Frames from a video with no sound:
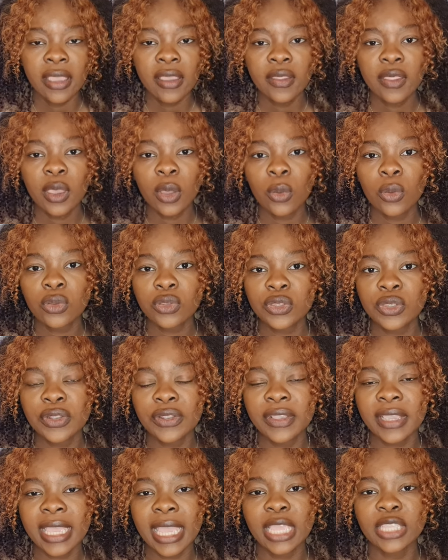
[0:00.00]
They also
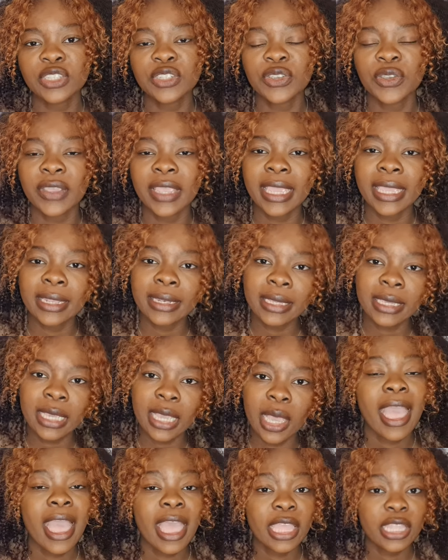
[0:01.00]
look at your
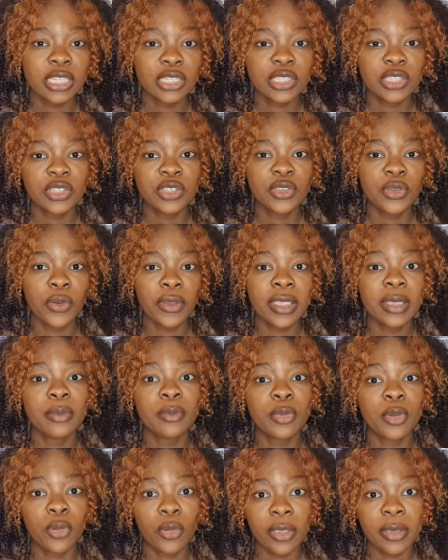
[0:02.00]
income and your
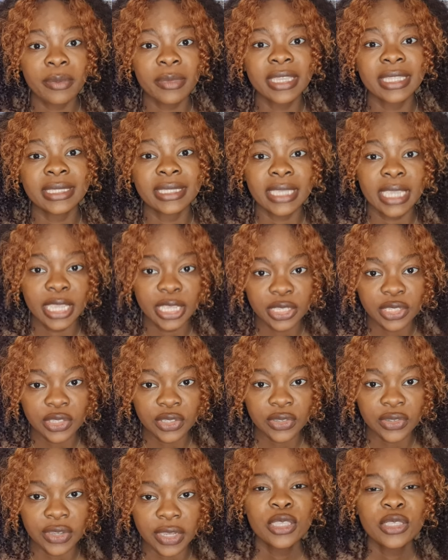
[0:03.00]
employment history.